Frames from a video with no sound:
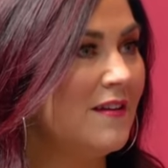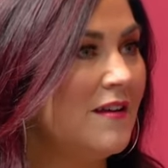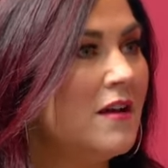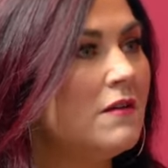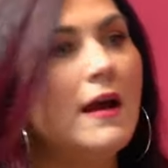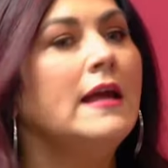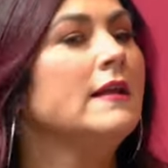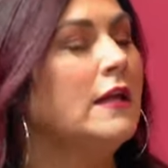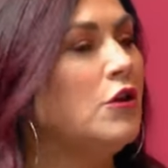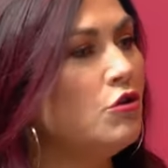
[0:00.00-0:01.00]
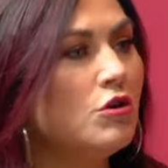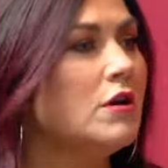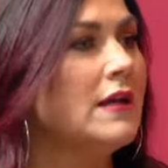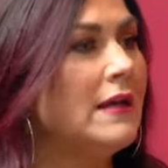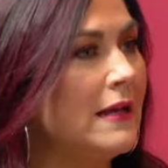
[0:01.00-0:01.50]
Yeah. Right? Like you're
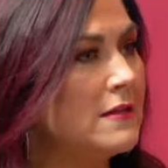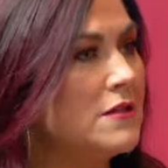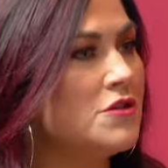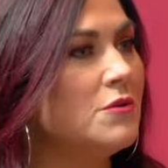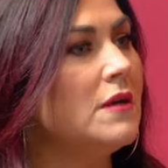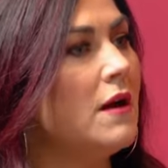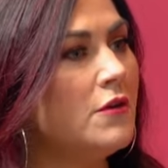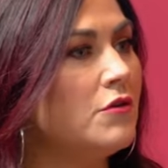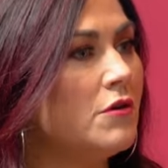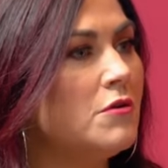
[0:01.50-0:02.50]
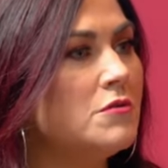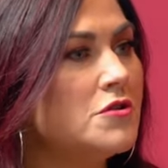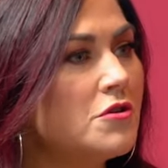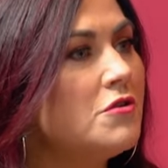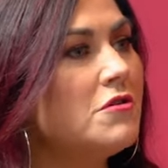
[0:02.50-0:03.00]
going to get to do it on your own
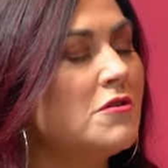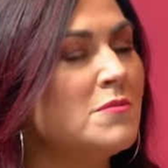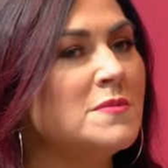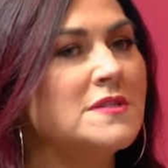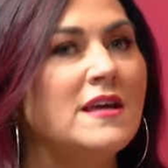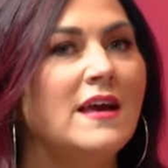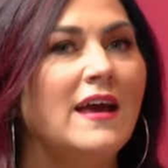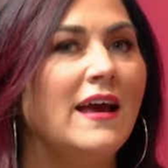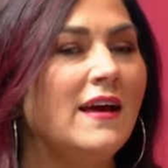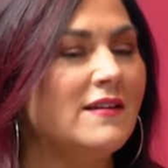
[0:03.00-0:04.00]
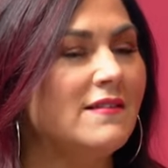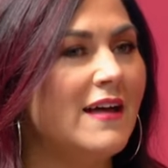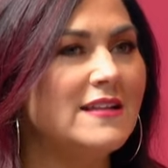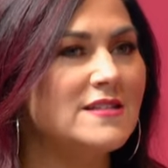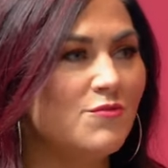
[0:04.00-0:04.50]
terms. And
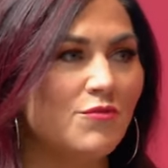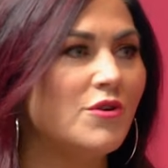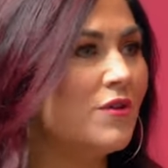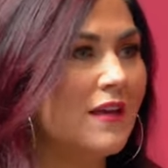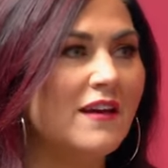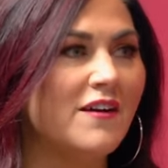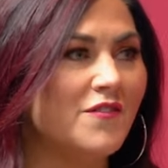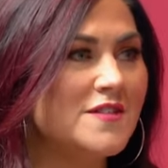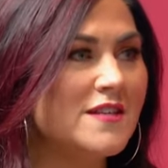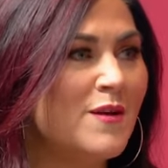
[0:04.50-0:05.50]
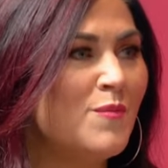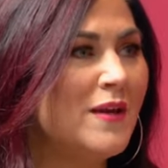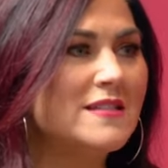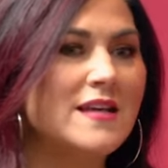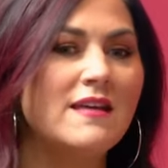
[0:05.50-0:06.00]
that's a real gift.
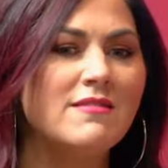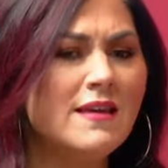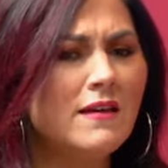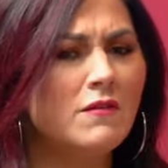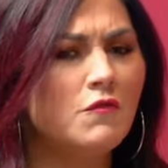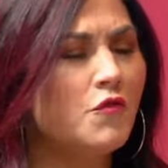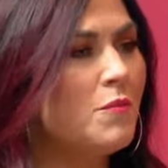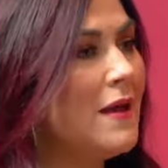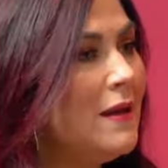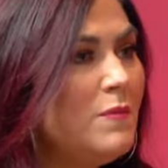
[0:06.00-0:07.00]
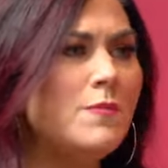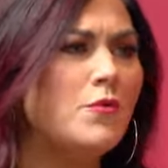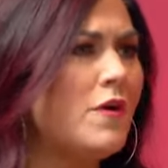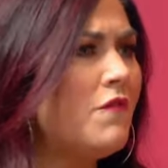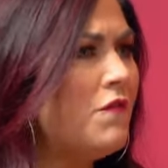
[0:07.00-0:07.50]
Because I think for many
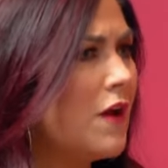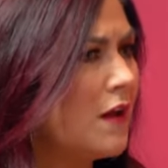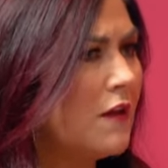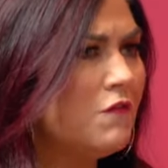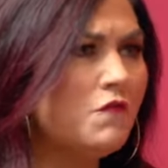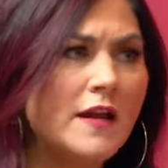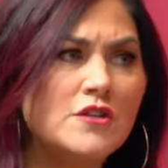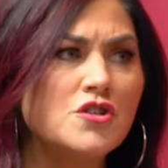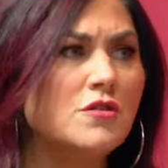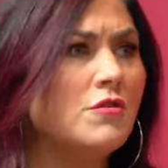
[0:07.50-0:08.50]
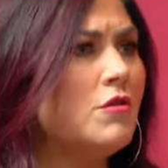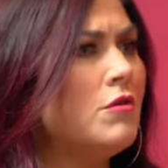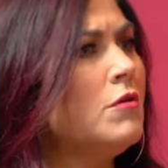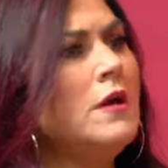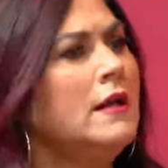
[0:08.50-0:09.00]
people who have a
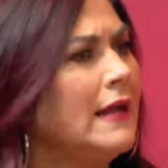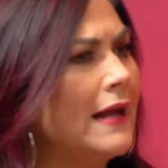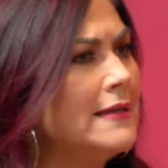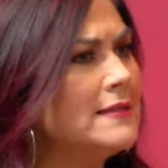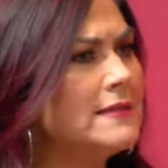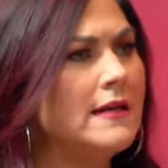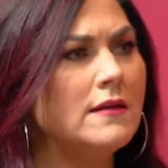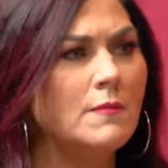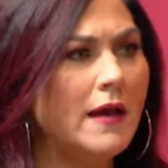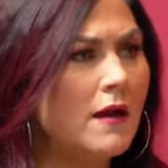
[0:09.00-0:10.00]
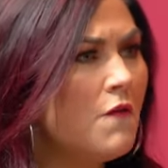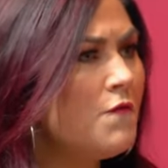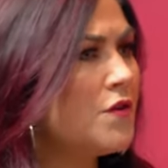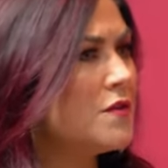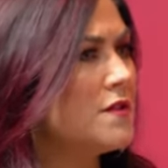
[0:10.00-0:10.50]
conventional, like I stayed in my
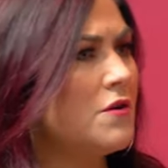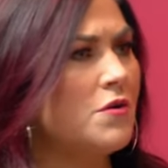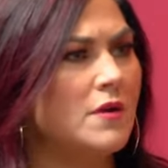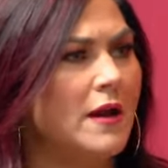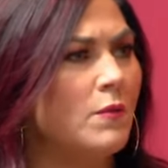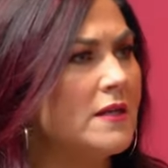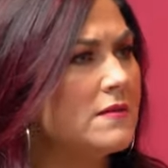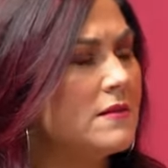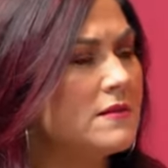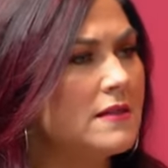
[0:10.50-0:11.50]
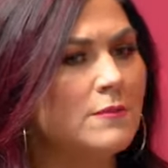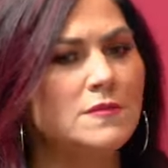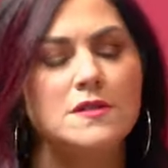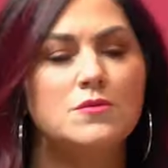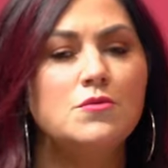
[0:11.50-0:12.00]
comfort zone, I went to the same
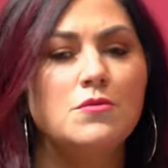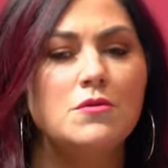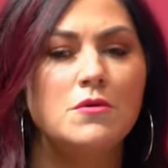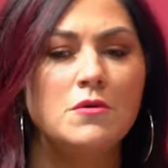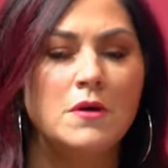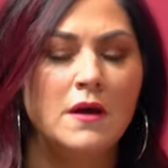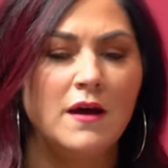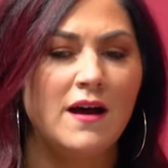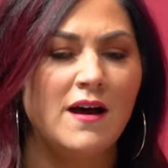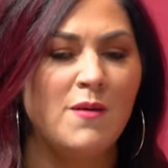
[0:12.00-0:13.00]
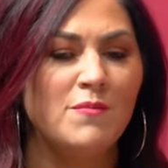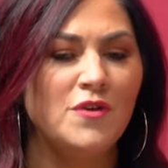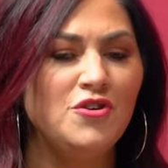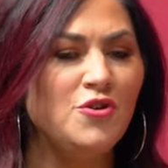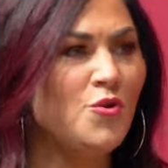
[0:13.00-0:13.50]
school, um,
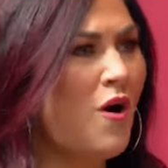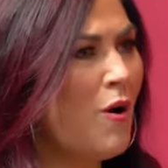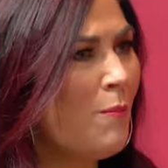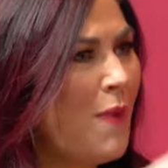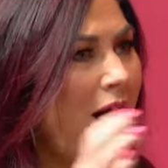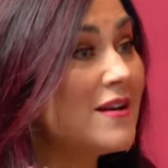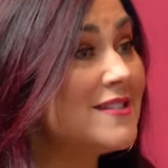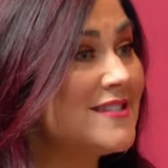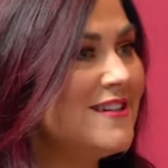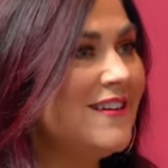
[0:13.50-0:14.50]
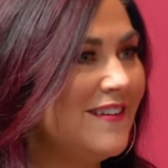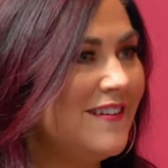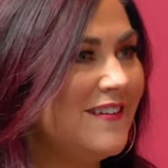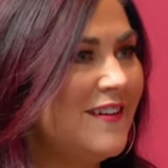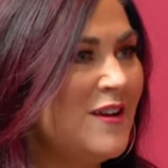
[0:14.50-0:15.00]
you are boxed in
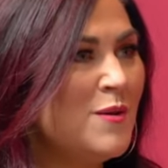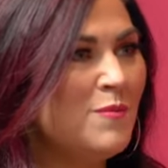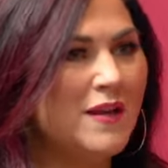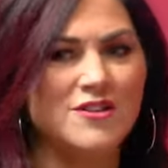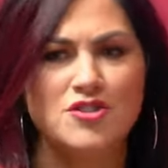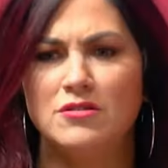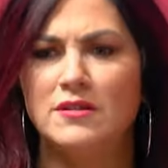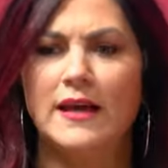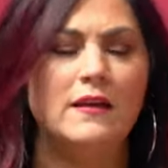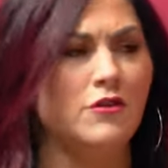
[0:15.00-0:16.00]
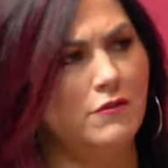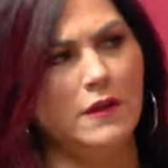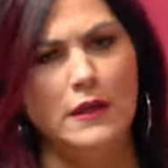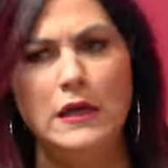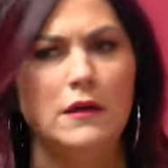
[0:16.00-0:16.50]
mm-hmm. because you're like, you're the
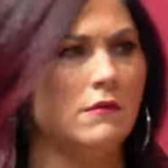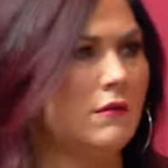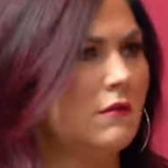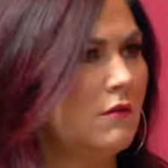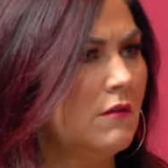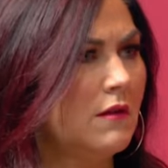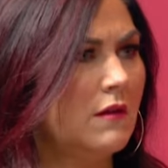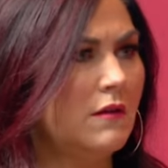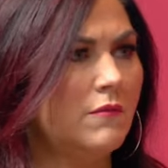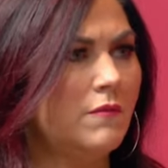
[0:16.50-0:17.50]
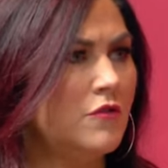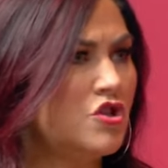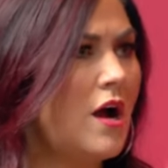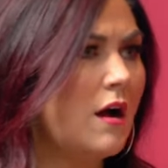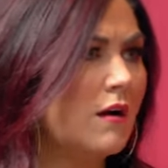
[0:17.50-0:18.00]
geek or you're the
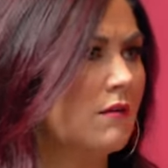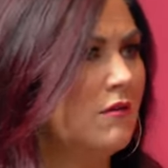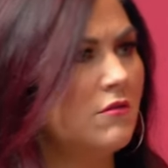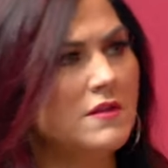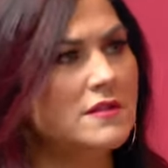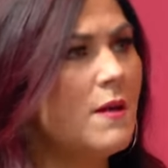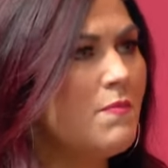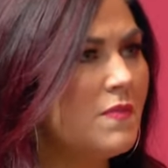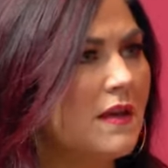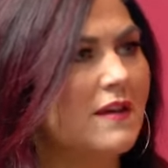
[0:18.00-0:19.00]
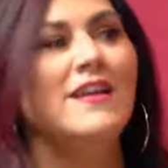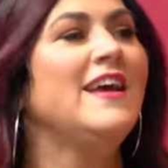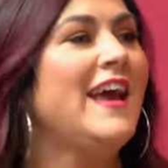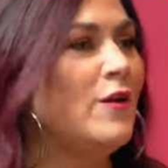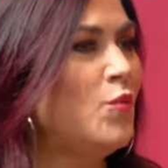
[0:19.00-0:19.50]
jock or you're the something.
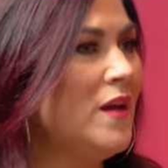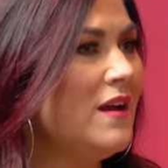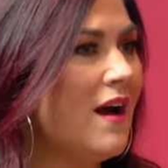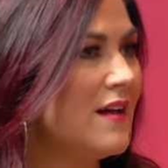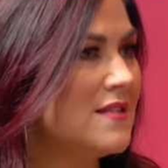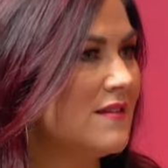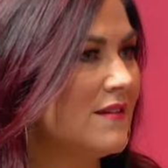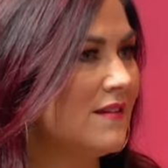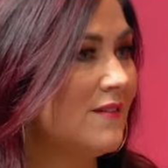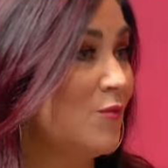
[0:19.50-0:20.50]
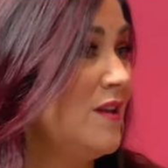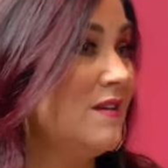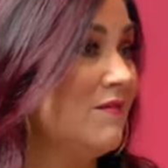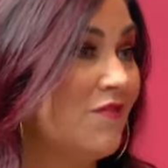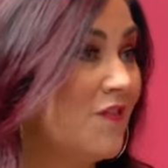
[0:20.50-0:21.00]
And we got to, we
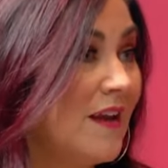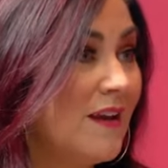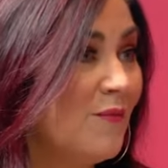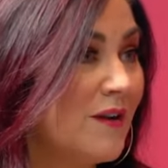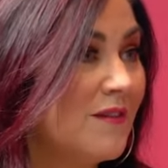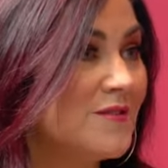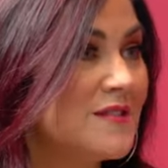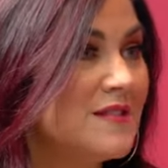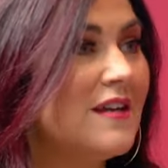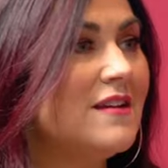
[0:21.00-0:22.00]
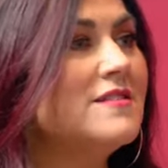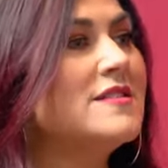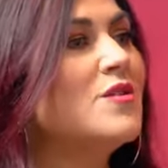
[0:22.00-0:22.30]
didn't fit any one of those things, yeah.